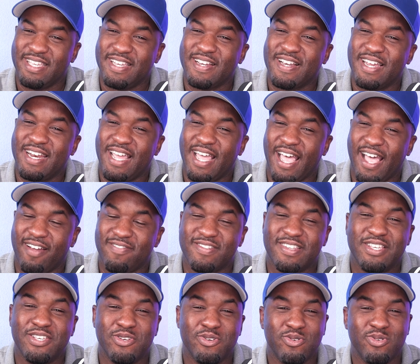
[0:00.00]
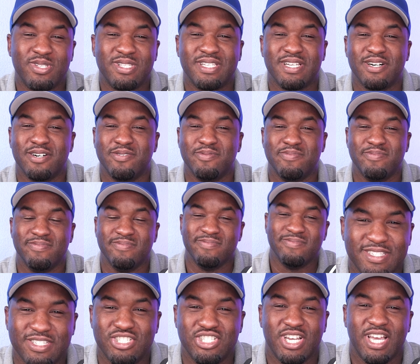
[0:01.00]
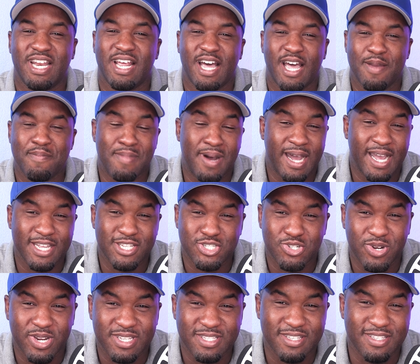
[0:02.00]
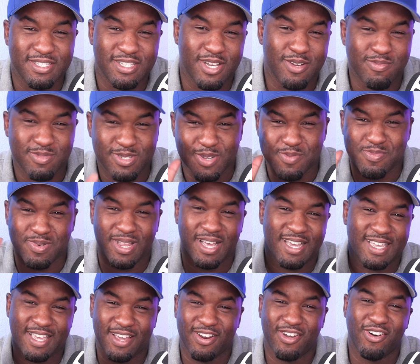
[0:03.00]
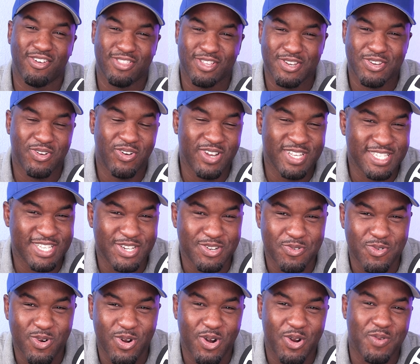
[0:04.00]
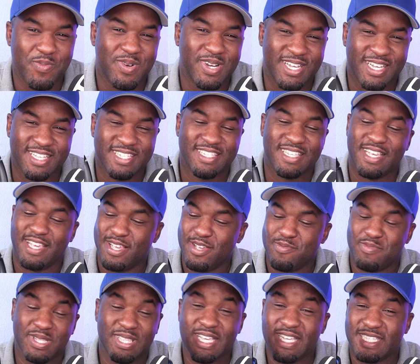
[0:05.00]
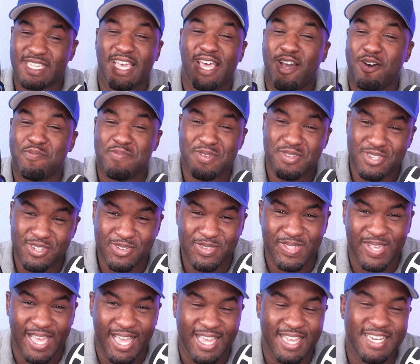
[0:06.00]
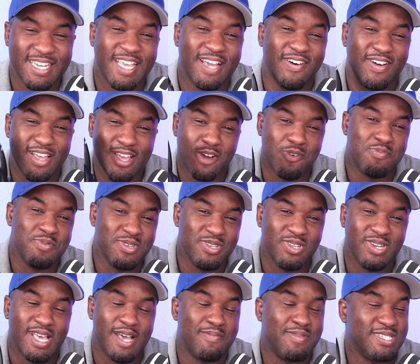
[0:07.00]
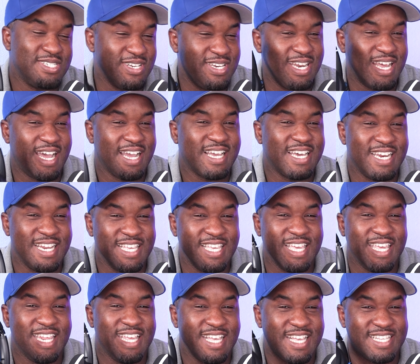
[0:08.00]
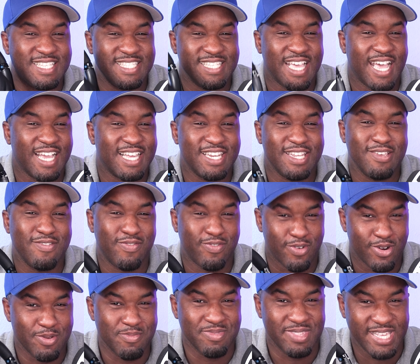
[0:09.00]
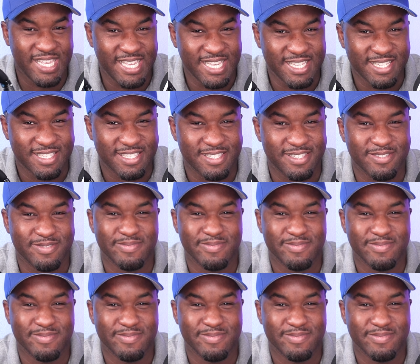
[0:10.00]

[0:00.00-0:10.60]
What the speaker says: you're going to have to use some Jedi mind tricks or something to block out all the noise of the world. But these will help you do that. They'll help you do that, but you're not going to get it exactly from these.